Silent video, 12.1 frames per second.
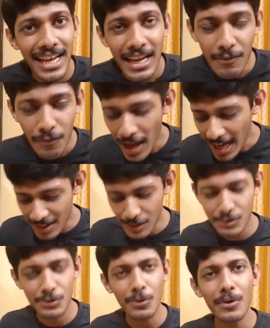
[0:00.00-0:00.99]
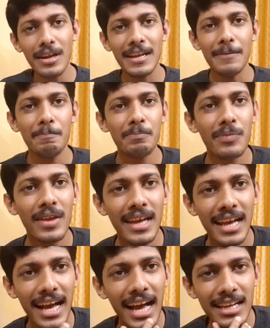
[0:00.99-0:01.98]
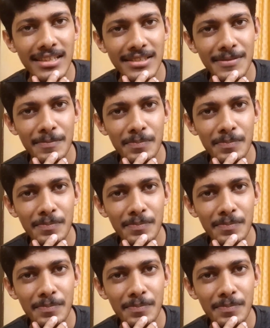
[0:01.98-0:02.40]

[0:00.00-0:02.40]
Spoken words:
In fact, the story, guys,